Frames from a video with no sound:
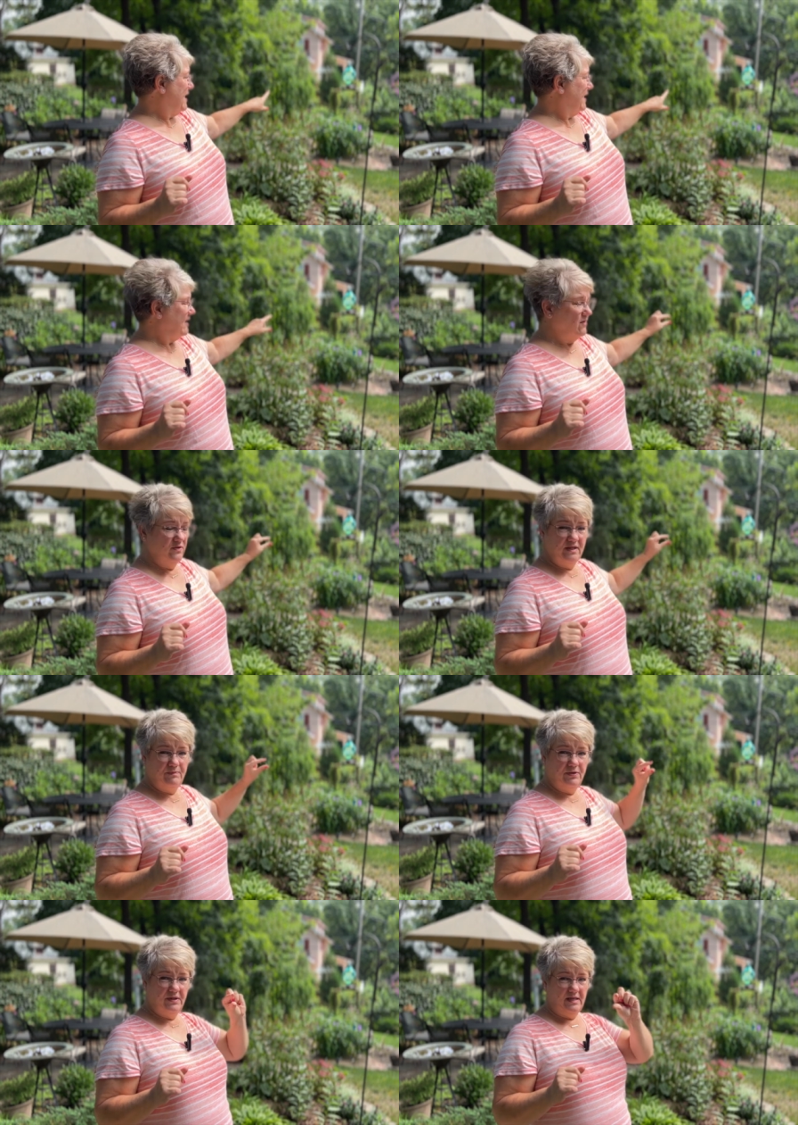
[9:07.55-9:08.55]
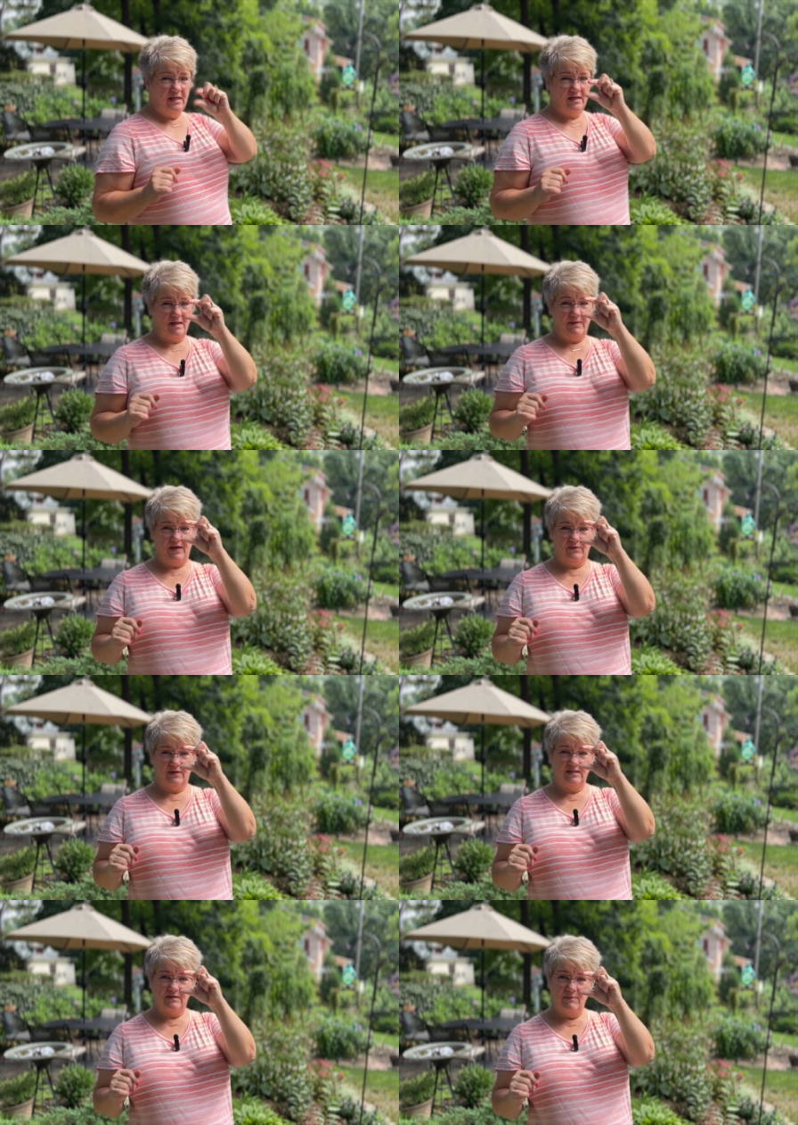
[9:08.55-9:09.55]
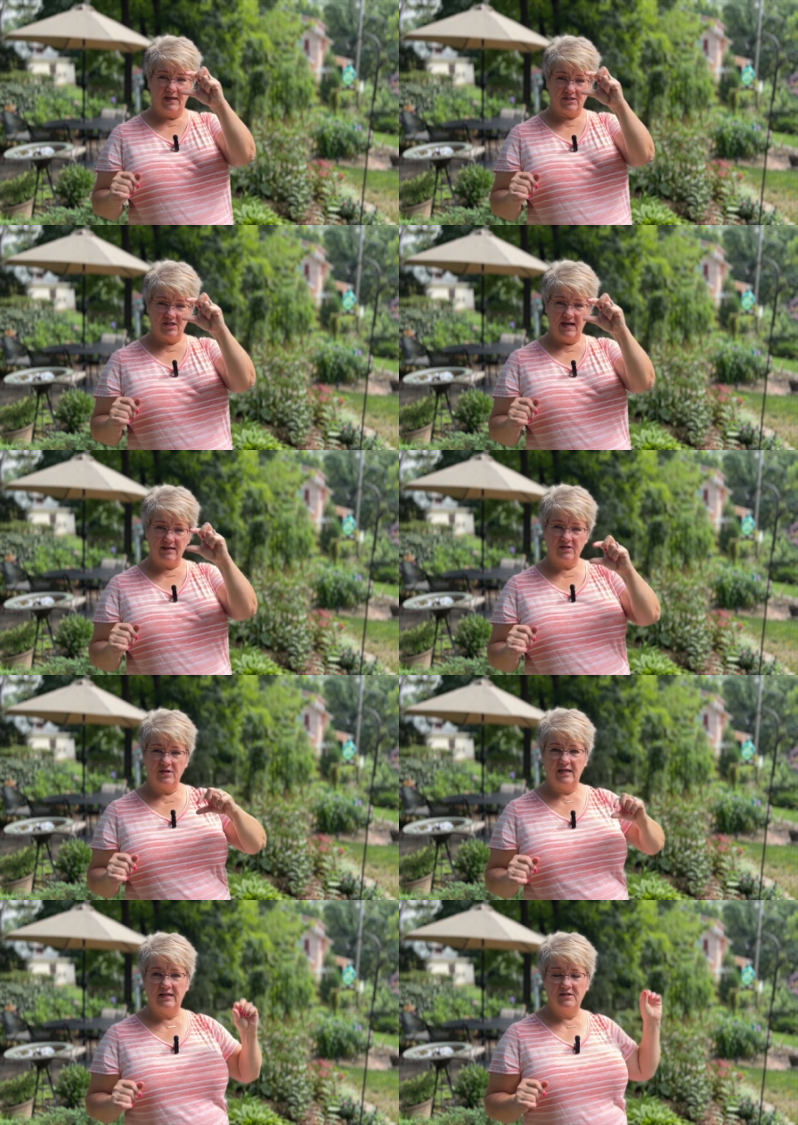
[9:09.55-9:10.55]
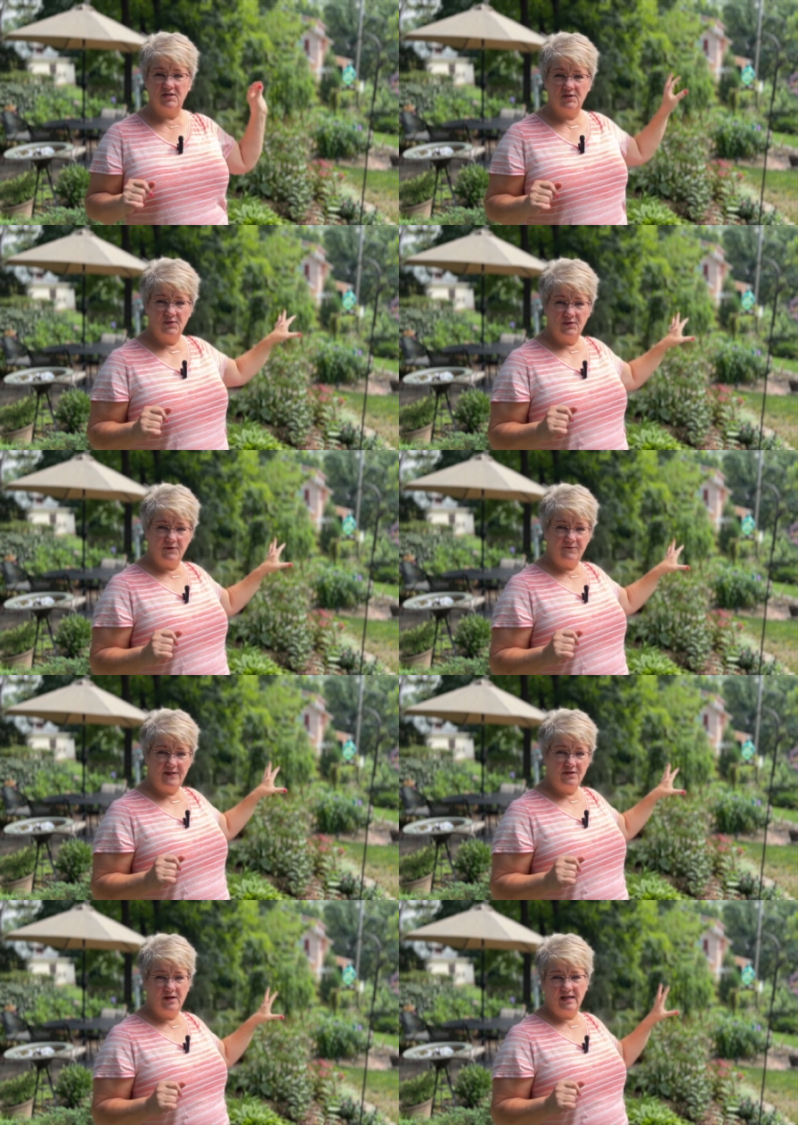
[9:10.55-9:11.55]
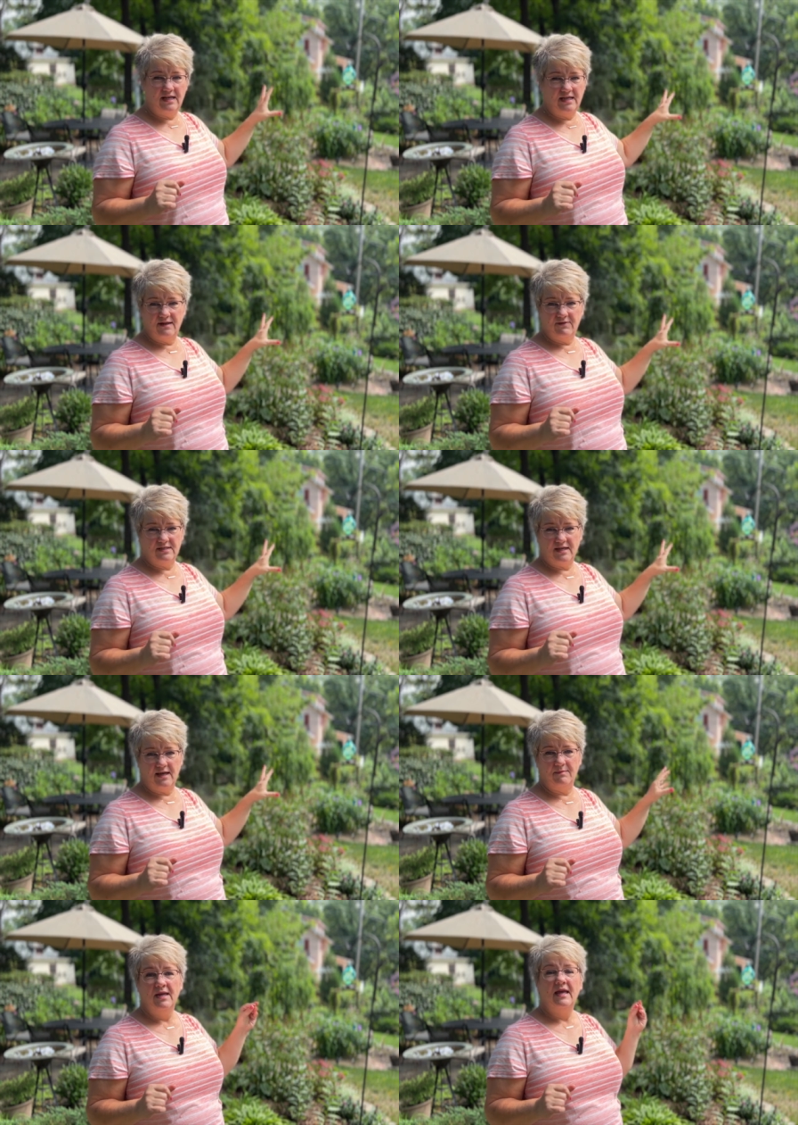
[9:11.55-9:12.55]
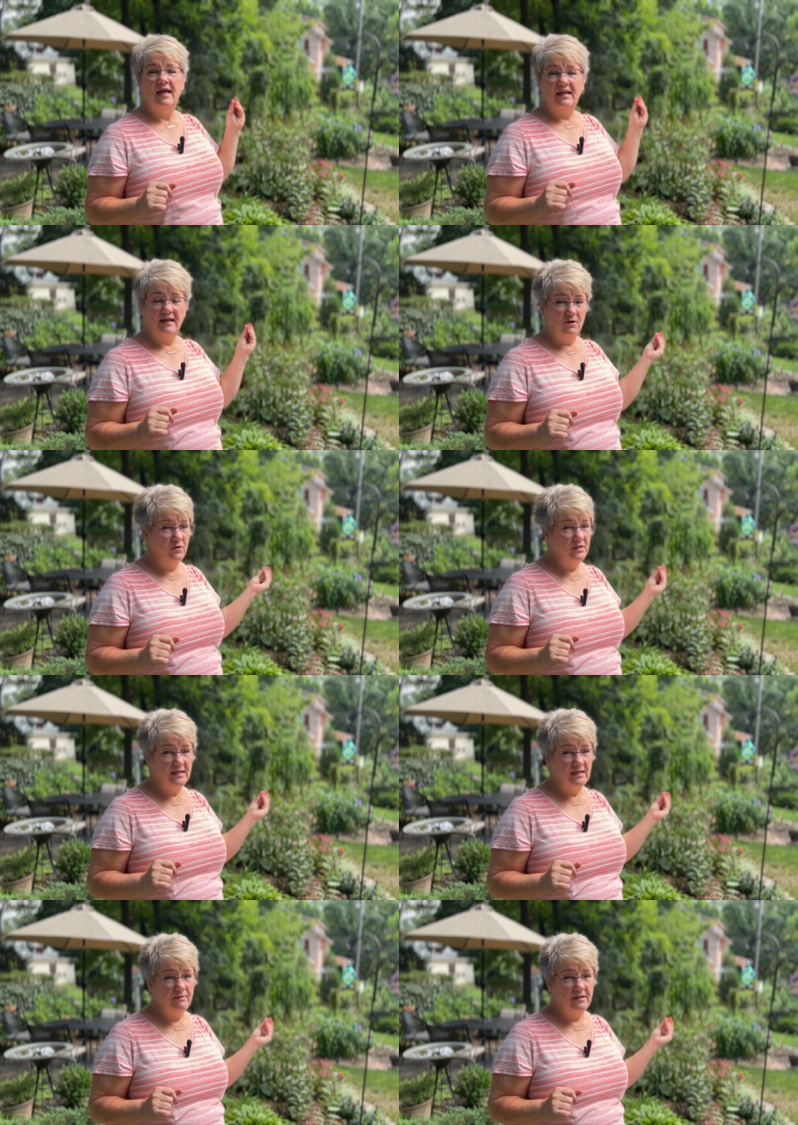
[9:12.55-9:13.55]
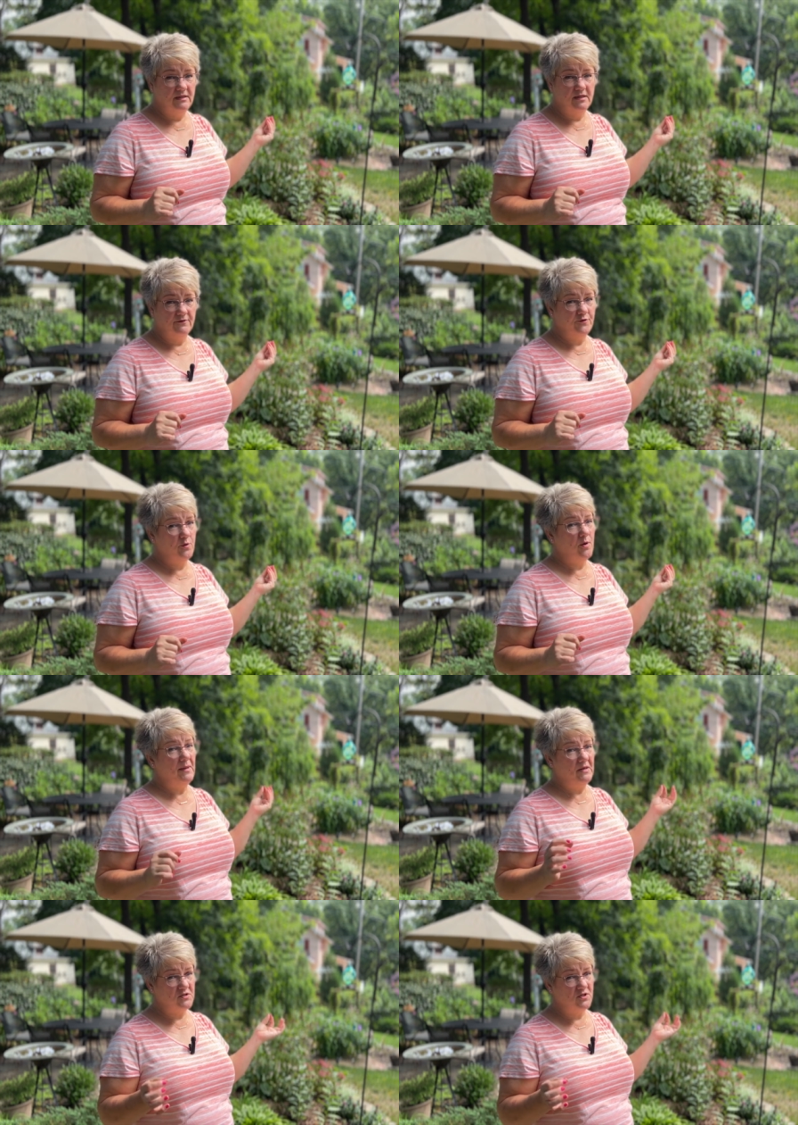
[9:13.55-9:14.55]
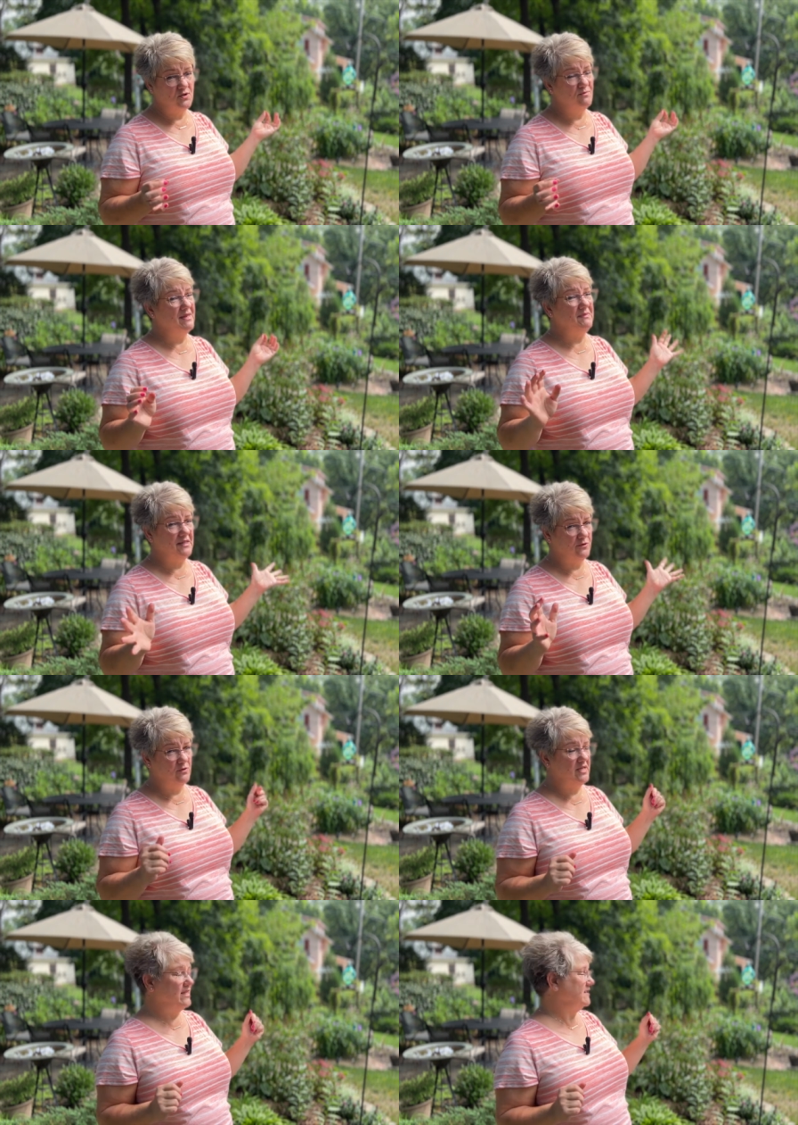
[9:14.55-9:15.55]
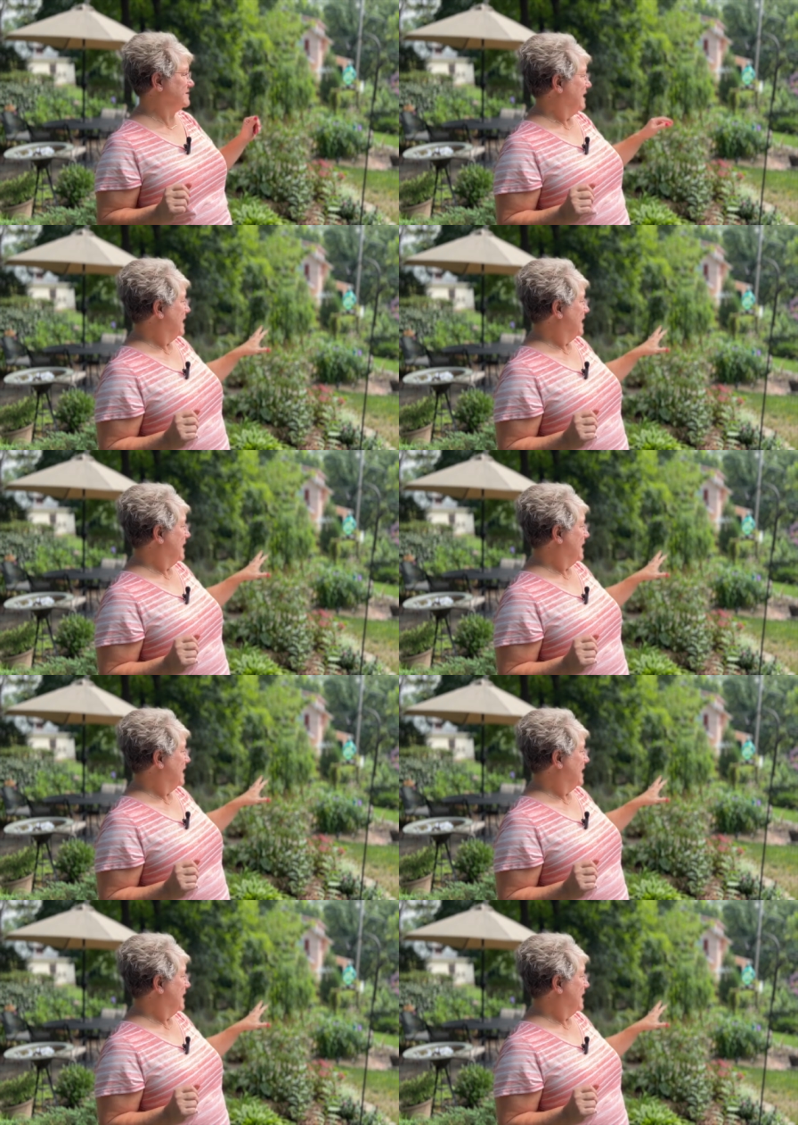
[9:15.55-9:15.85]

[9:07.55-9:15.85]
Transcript: I only put in about this much nectar into the feeder at any given time, and I only keep it in there for about two, maybe three days.